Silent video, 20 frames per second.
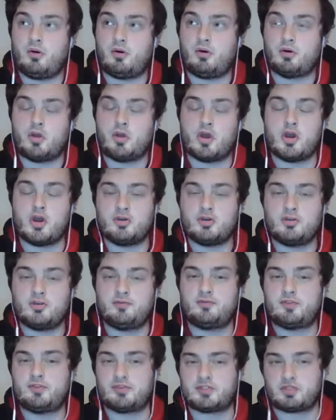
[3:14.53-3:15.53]
unheard
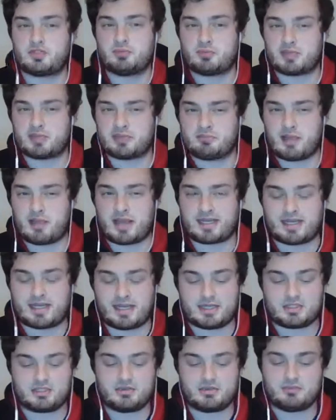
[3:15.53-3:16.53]
of that somebody might
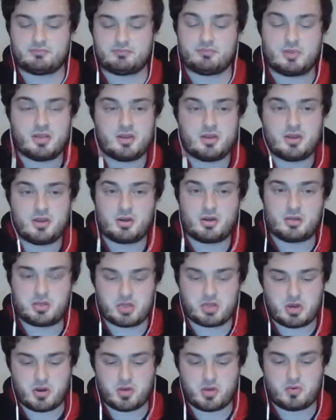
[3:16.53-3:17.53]
catch them?
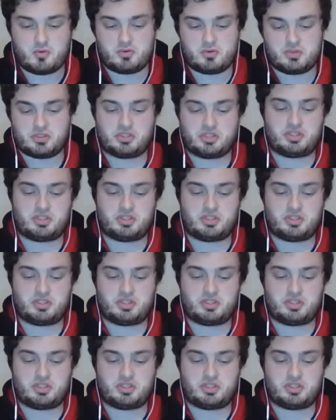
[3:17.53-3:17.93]
No,